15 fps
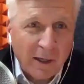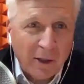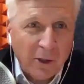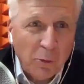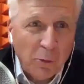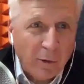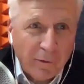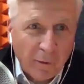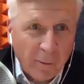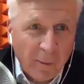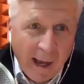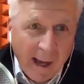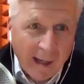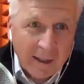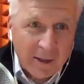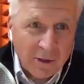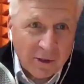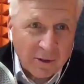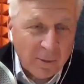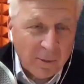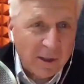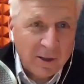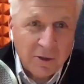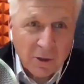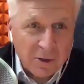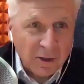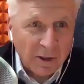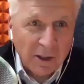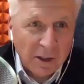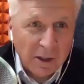like an Uber for packages, but
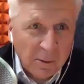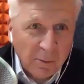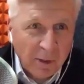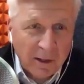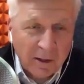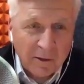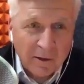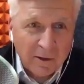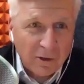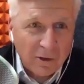it's just an independent